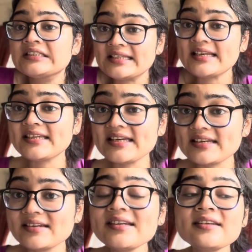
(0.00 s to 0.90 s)

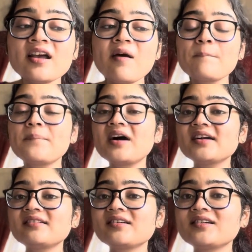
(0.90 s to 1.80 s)
irritated.
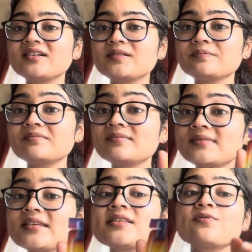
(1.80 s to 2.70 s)
But
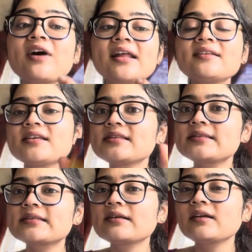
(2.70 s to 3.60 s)
this one
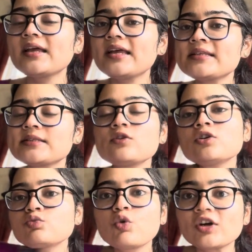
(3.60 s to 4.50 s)
is
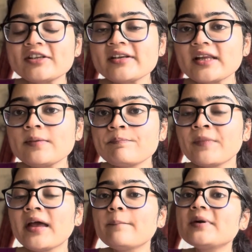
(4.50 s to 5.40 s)
not watery,
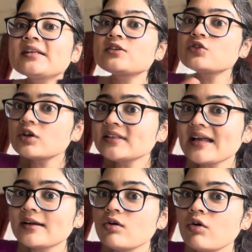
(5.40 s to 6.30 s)
but it's not
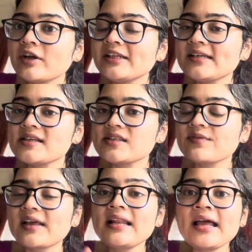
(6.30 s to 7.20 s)
that oily as
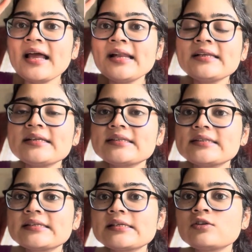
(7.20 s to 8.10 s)
well. And it
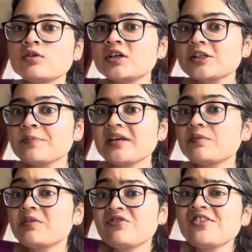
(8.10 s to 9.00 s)
did not
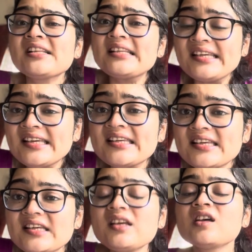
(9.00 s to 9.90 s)
make me feel
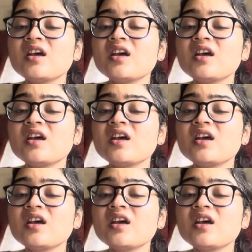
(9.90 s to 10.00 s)
icky